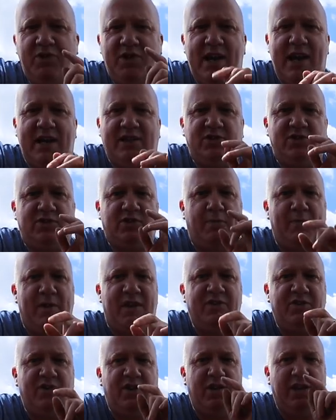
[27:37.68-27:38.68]
DX
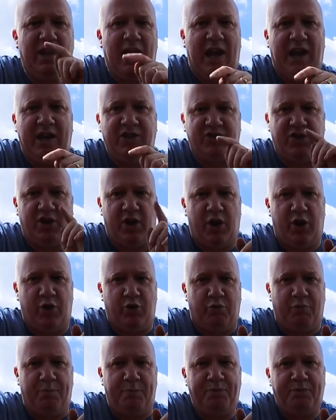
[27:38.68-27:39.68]
Commander light at
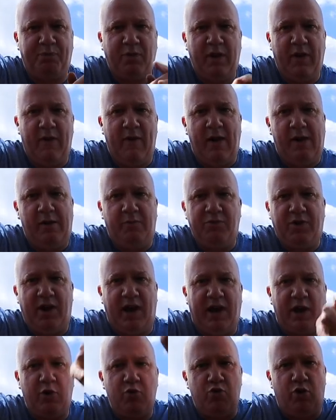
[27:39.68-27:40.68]
home,
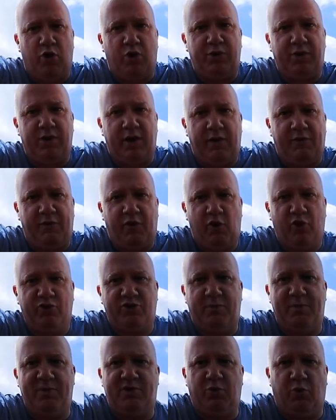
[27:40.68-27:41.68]
I run a
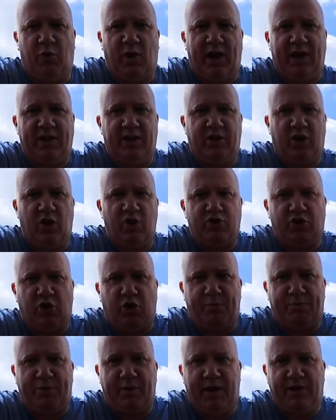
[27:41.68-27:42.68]
40 meter wire that goes
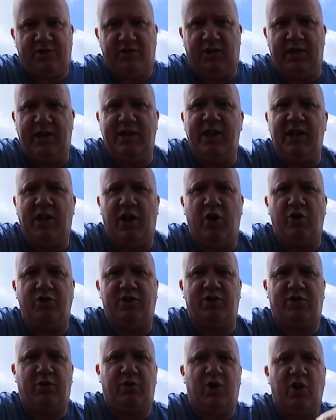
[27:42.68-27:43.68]
up. It's linear
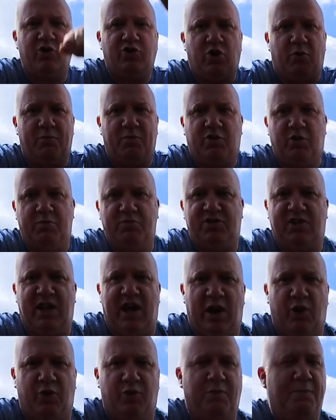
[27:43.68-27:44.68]
loaded, so it goes up and comes
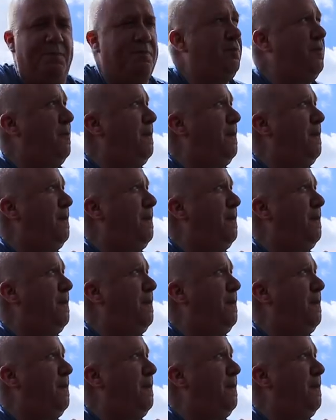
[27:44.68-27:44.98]
down,